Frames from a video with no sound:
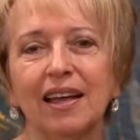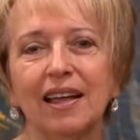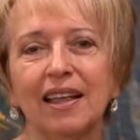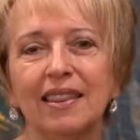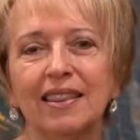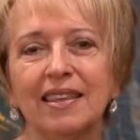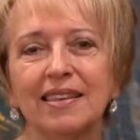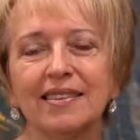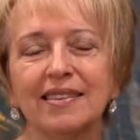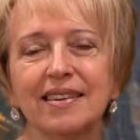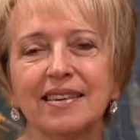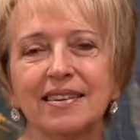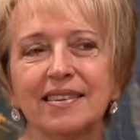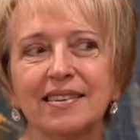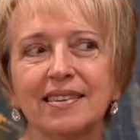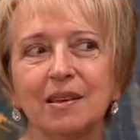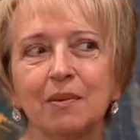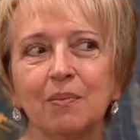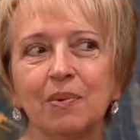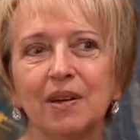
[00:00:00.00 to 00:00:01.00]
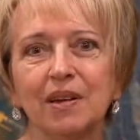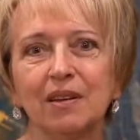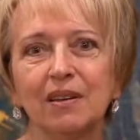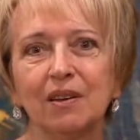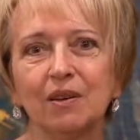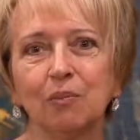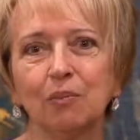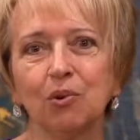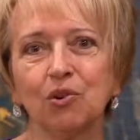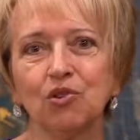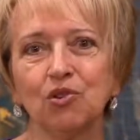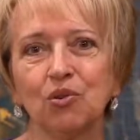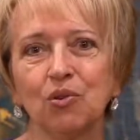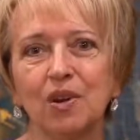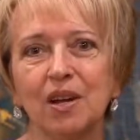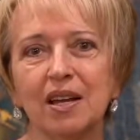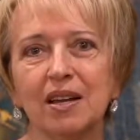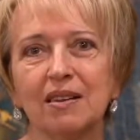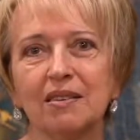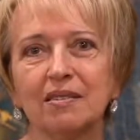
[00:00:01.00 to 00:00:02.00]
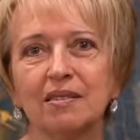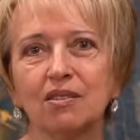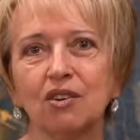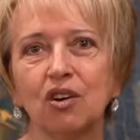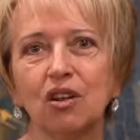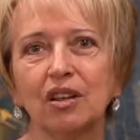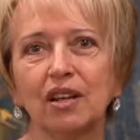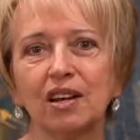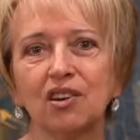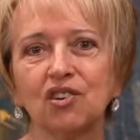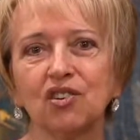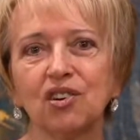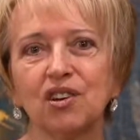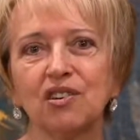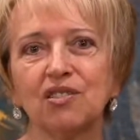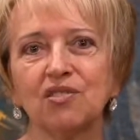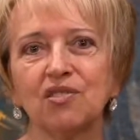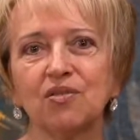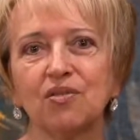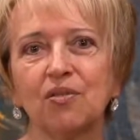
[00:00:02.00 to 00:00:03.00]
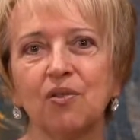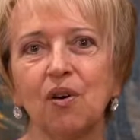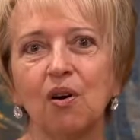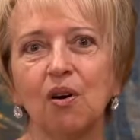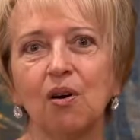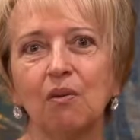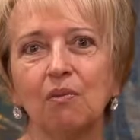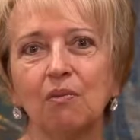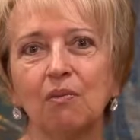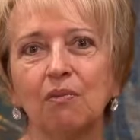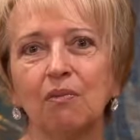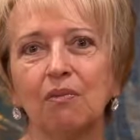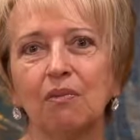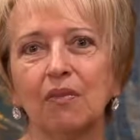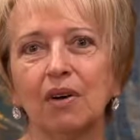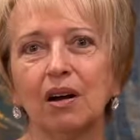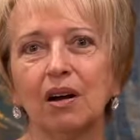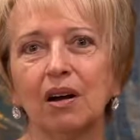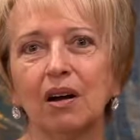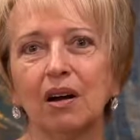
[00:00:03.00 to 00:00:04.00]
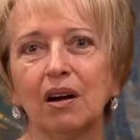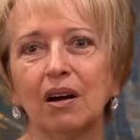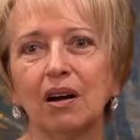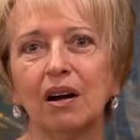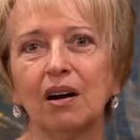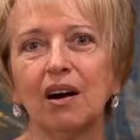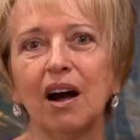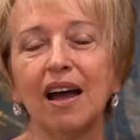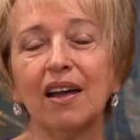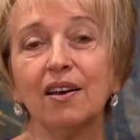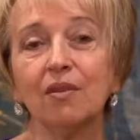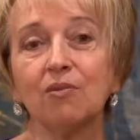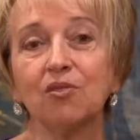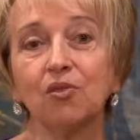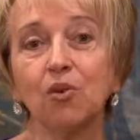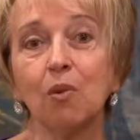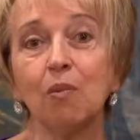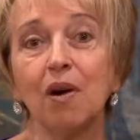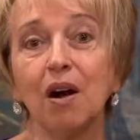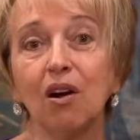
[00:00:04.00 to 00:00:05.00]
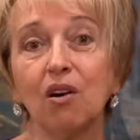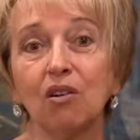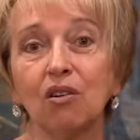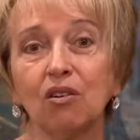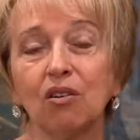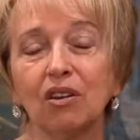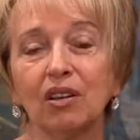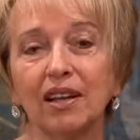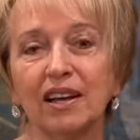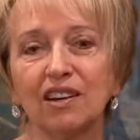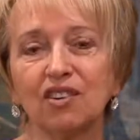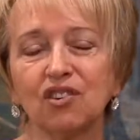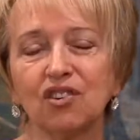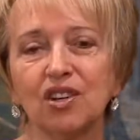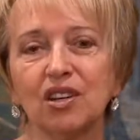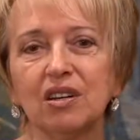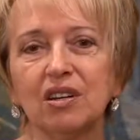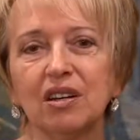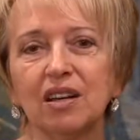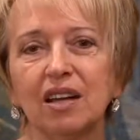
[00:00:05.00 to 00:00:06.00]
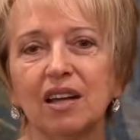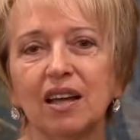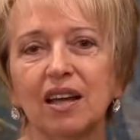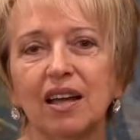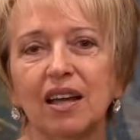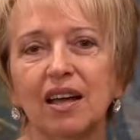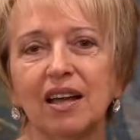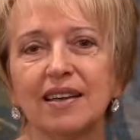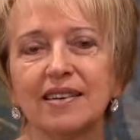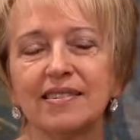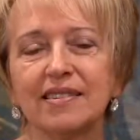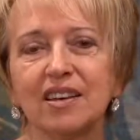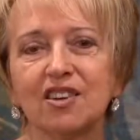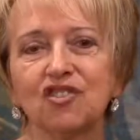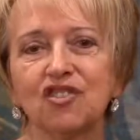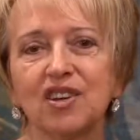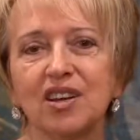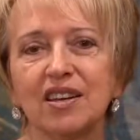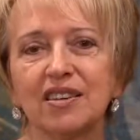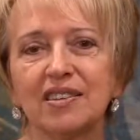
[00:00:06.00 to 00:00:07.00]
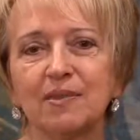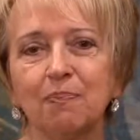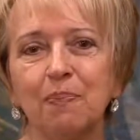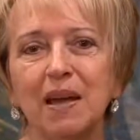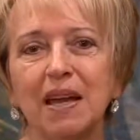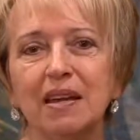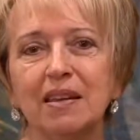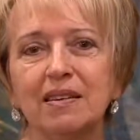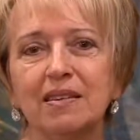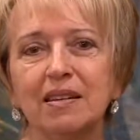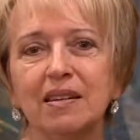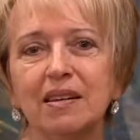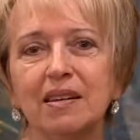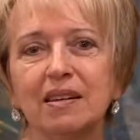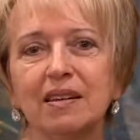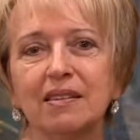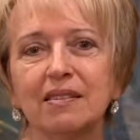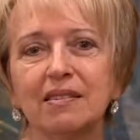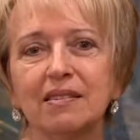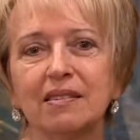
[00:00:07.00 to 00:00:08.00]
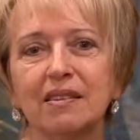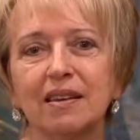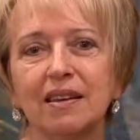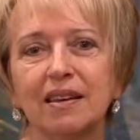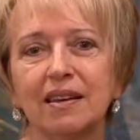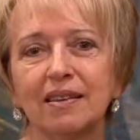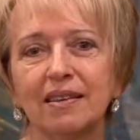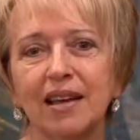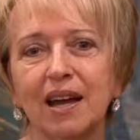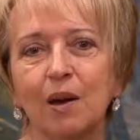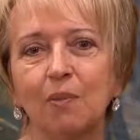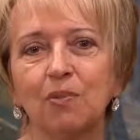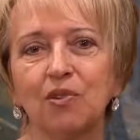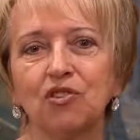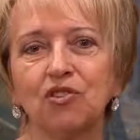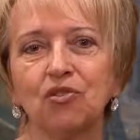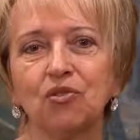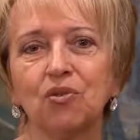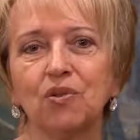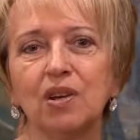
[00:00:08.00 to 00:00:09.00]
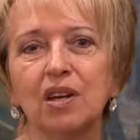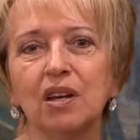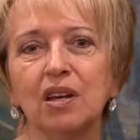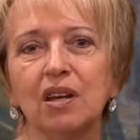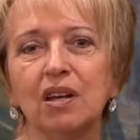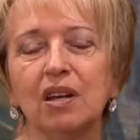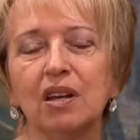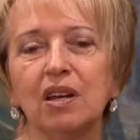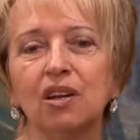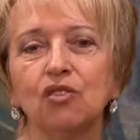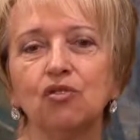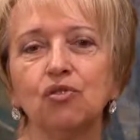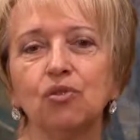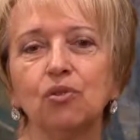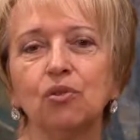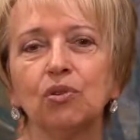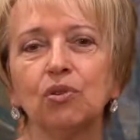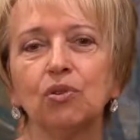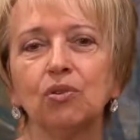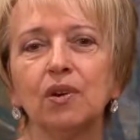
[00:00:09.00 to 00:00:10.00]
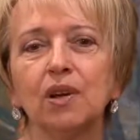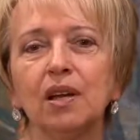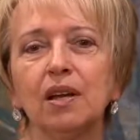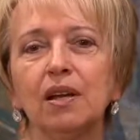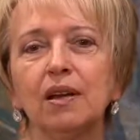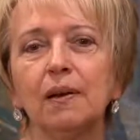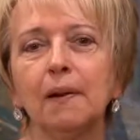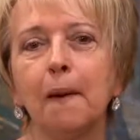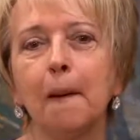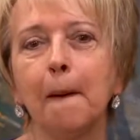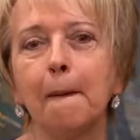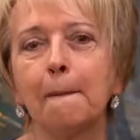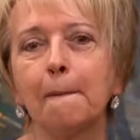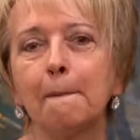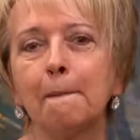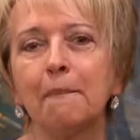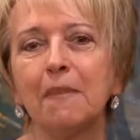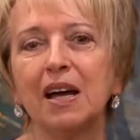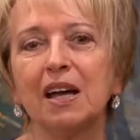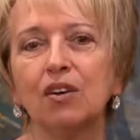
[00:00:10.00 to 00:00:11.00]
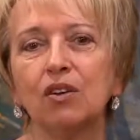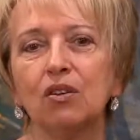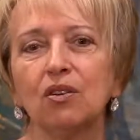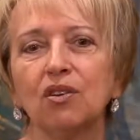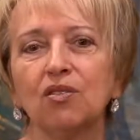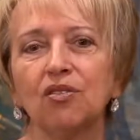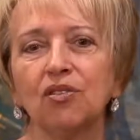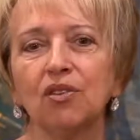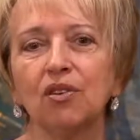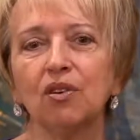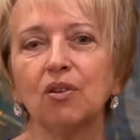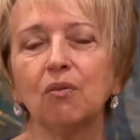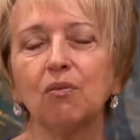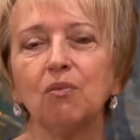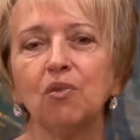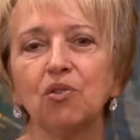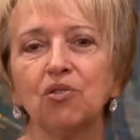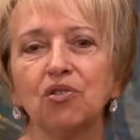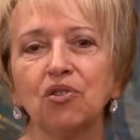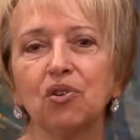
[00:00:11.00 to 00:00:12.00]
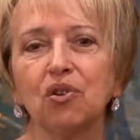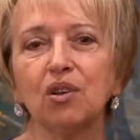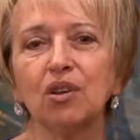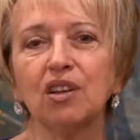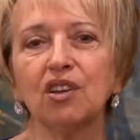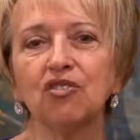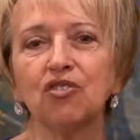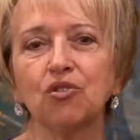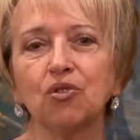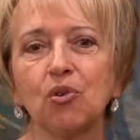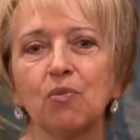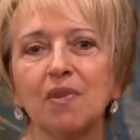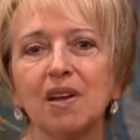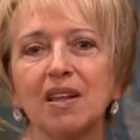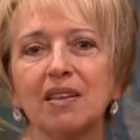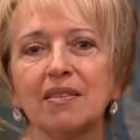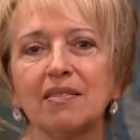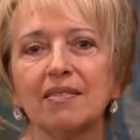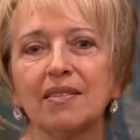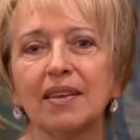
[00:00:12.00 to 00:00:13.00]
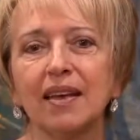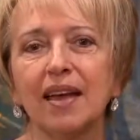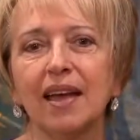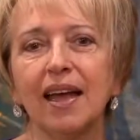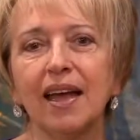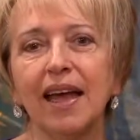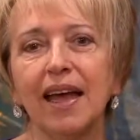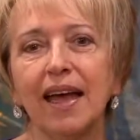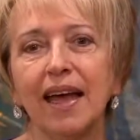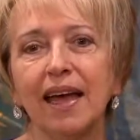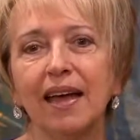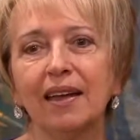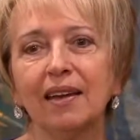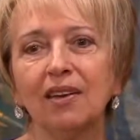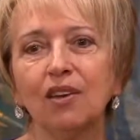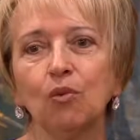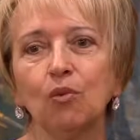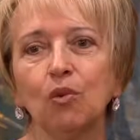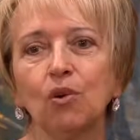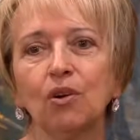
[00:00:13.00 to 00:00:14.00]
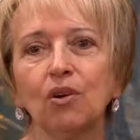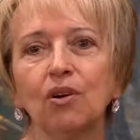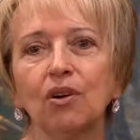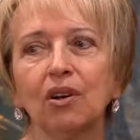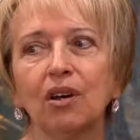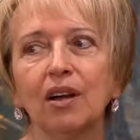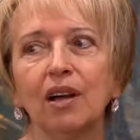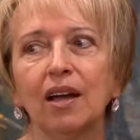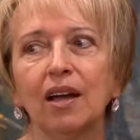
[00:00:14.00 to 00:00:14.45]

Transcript: This exhibit portrays collections from items from our collection, such as paintings, tapestry, jewelry, medals, musical instruments, handiwork,